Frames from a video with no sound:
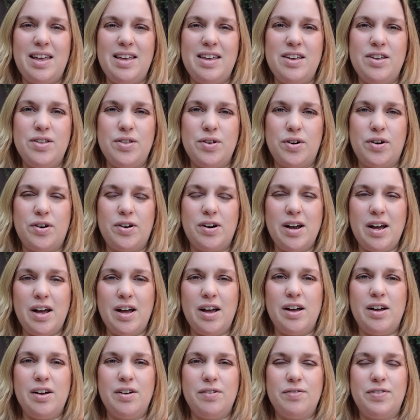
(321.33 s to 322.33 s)
either
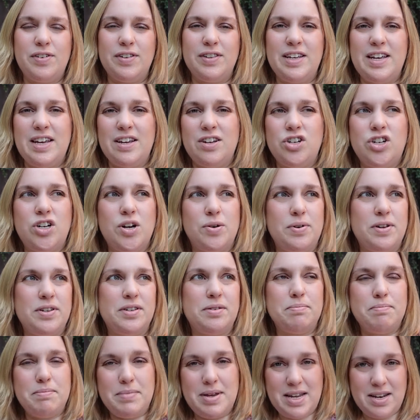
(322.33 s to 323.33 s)
of Lee and
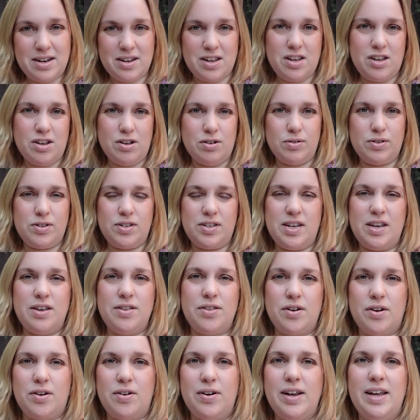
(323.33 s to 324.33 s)
Jonah's meet cutes,
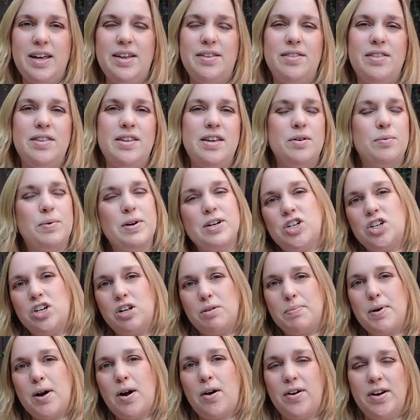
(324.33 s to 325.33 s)
either in the
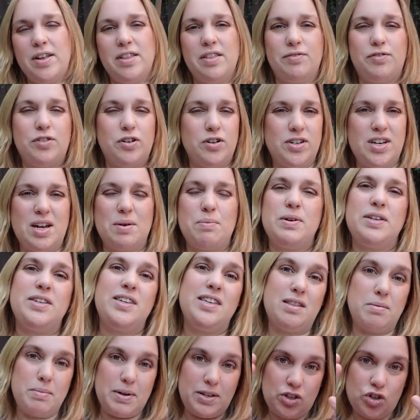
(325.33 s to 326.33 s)
original party, the first time we
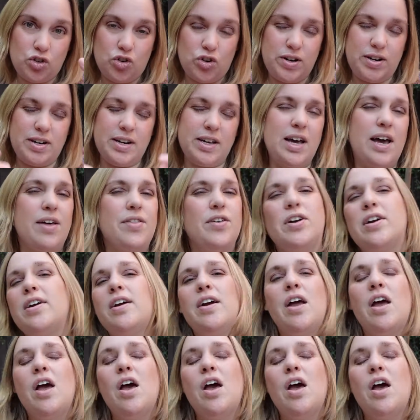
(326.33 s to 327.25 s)
see them on screen together,